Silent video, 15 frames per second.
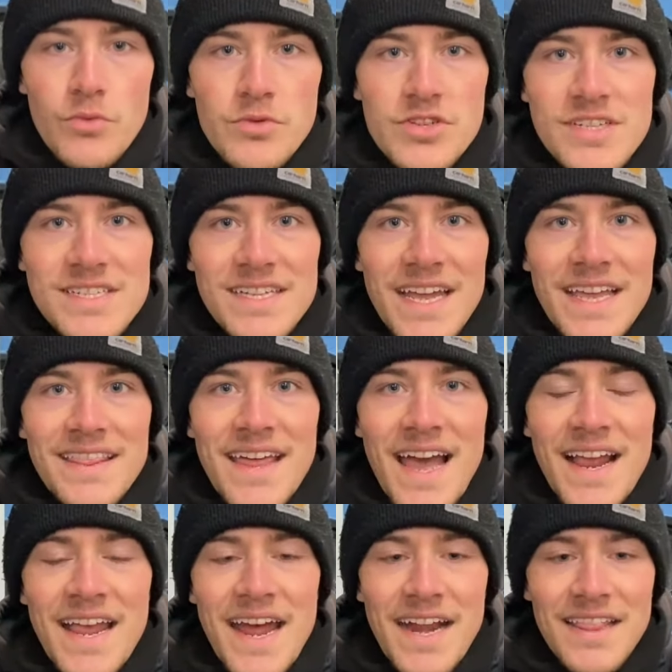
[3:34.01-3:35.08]
just like
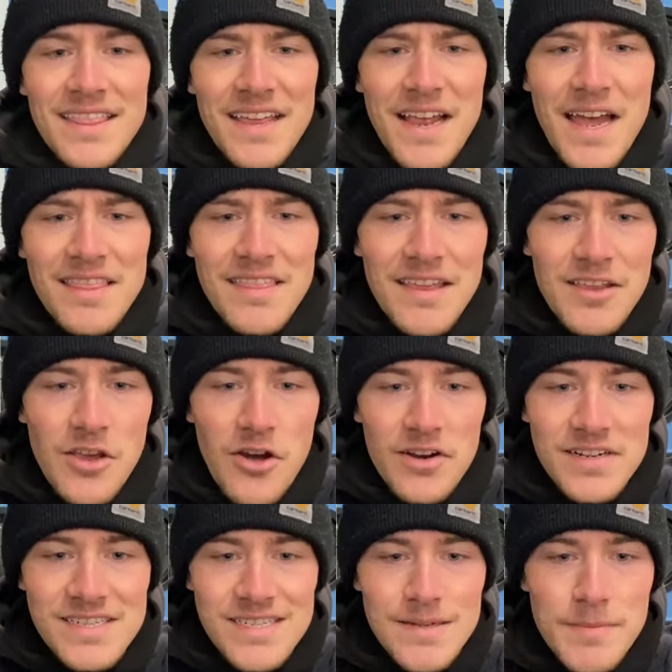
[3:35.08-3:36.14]
that kind of thing. I think y'all
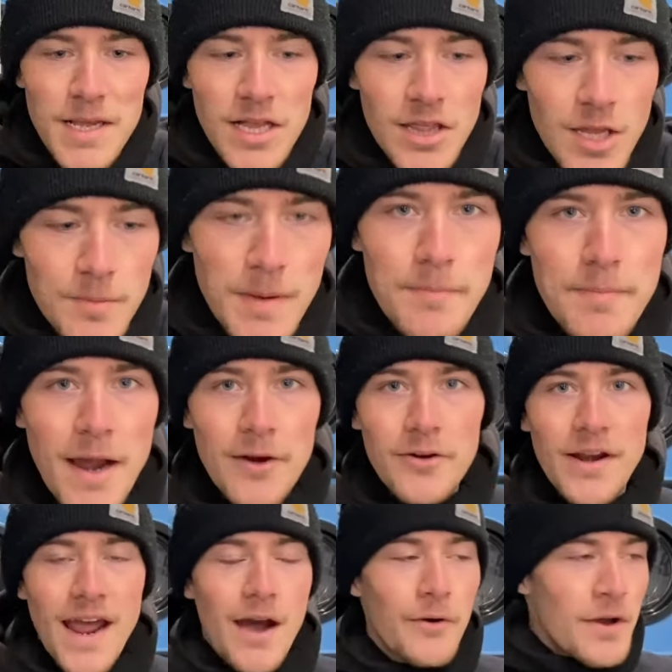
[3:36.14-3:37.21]
can see me a little bit better
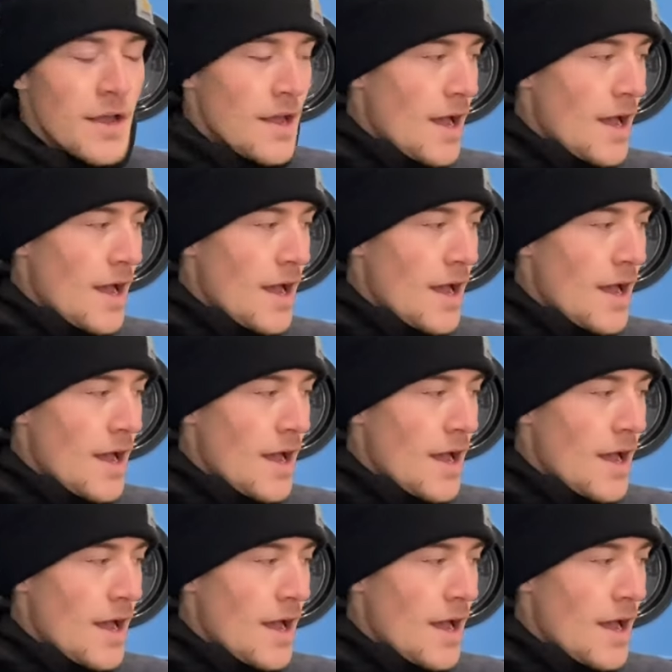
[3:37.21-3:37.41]
now.